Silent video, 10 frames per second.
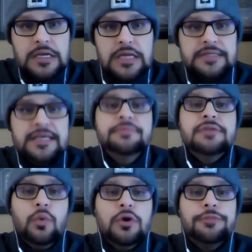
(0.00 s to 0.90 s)
Teams
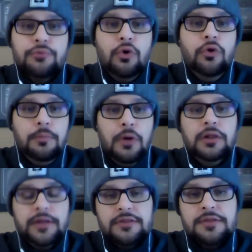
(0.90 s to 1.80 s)
that want to throw the ball
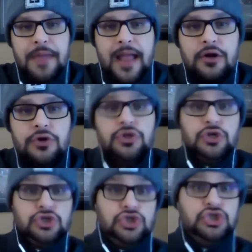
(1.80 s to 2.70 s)
against the Packers,
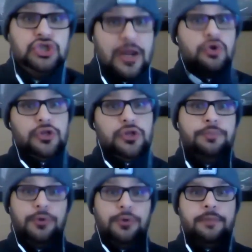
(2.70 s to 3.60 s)
generally you're
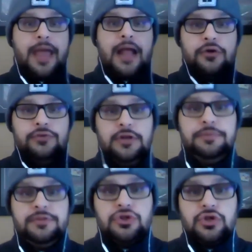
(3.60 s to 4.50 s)
putting the Packers in a
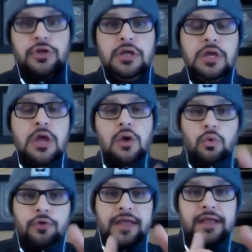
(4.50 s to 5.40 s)
position
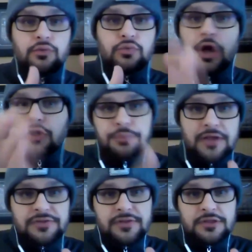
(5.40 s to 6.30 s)
where they can rush
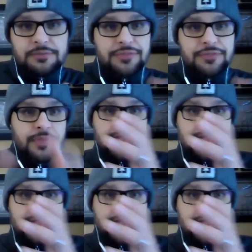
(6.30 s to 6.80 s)
Preston Smith and they